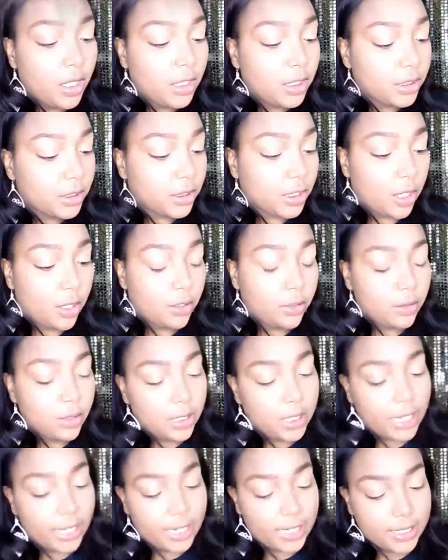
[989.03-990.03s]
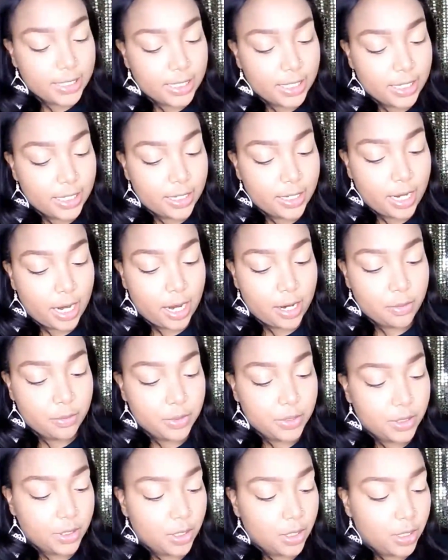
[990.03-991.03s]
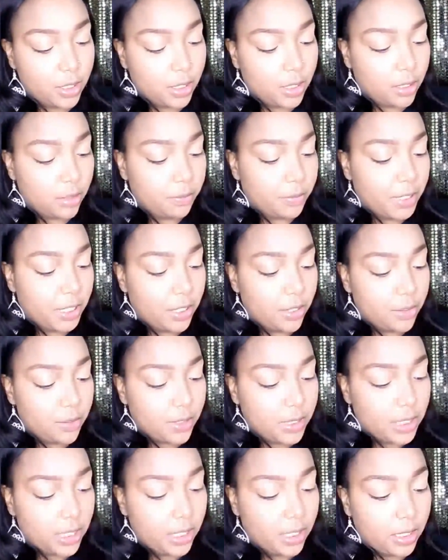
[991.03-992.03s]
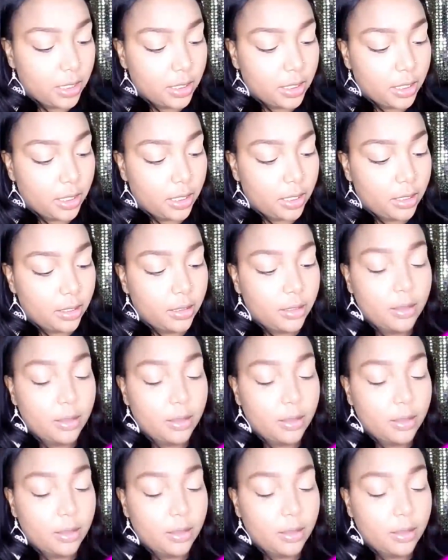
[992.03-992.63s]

So, like I said, I was gonna be using the